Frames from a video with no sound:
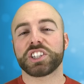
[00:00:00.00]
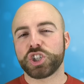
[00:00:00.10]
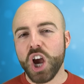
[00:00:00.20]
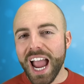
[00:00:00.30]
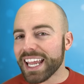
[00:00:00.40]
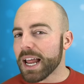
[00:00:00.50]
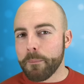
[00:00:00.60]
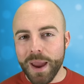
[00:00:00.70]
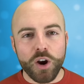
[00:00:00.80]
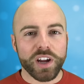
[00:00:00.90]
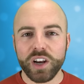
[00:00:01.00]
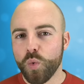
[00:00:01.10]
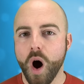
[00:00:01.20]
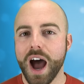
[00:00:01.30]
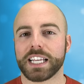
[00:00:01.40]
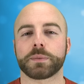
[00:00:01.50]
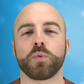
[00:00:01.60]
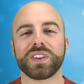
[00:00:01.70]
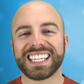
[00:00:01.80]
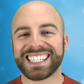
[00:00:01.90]
a giant American wasp
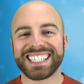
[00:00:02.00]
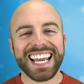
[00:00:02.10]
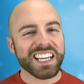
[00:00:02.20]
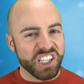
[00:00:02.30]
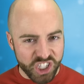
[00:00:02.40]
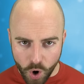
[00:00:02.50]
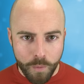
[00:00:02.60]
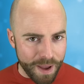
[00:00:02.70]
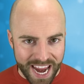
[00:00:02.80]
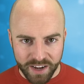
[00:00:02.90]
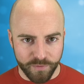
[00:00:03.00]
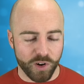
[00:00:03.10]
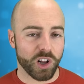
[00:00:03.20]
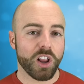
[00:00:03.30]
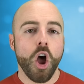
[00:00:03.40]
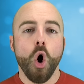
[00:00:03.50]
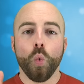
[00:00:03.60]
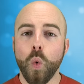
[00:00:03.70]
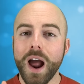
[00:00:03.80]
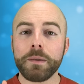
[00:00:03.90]
with a sting so painful,
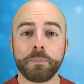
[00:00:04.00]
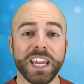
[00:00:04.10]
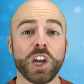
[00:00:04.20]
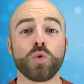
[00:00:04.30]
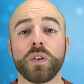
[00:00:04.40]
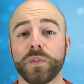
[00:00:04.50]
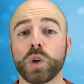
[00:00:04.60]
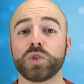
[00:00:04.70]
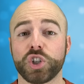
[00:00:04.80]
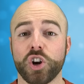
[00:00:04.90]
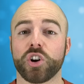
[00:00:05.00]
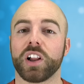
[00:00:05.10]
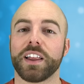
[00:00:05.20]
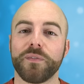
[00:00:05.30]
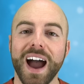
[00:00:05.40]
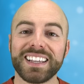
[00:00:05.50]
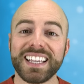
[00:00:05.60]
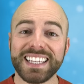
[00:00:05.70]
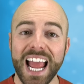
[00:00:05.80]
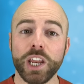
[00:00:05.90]
one peer-reviewed journal
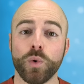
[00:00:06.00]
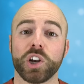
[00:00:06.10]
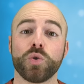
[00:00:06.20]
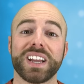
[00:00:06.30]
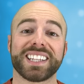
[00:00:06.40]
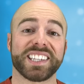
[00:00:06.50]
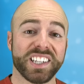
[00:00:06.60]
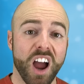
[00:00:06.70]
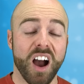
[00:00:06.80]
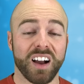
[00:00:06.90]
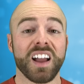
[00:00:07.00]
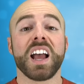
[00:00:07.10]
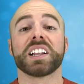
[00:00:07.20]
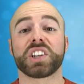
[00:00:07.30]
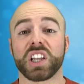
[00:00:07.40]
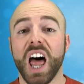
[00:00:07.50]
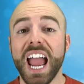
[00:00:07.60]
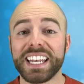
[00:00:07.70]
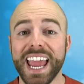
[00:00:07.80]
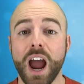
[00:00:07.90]
advises anyone who gets stung to
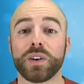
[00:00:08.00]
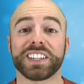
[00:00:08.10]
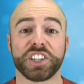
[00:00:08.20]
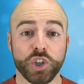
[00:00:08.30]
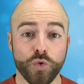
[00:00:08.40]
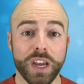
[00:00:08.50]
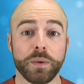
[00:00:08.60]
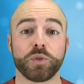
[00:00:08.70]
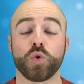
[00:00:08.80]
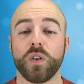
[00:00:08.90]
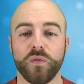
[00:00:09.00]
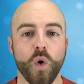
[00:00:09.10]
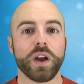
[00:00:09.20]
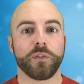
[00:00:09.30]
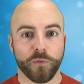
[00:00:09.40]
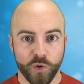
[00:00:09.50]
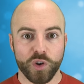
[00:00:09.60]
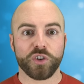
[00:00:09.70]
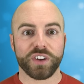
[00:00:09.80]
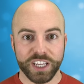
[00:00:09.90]
lie down and scream to avoid further